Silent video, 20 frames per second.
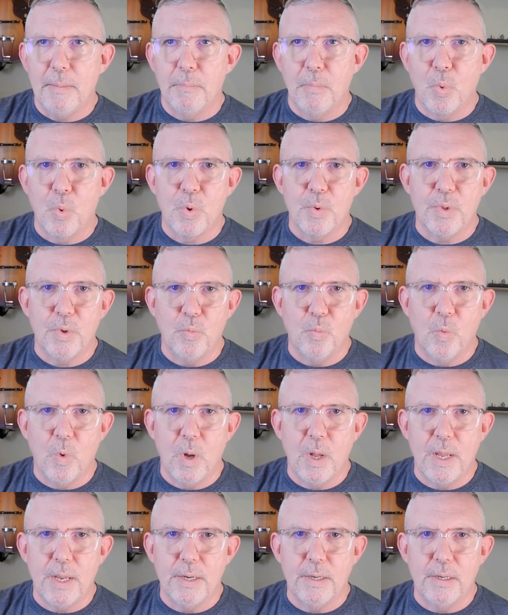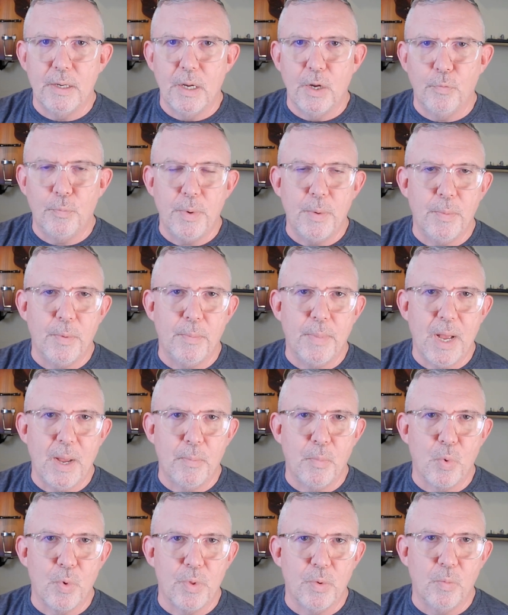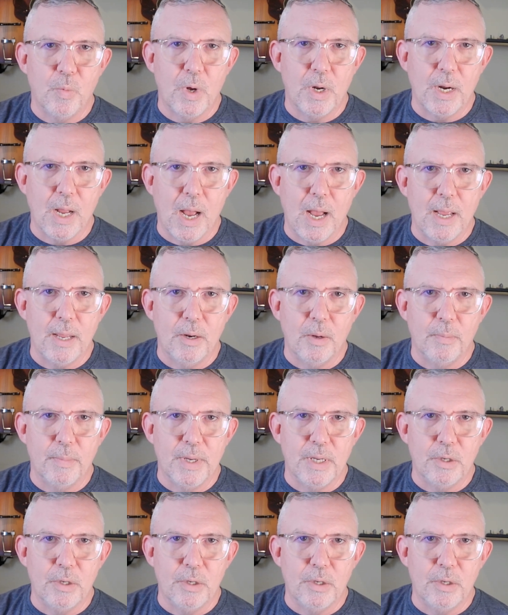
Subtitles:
more than one item,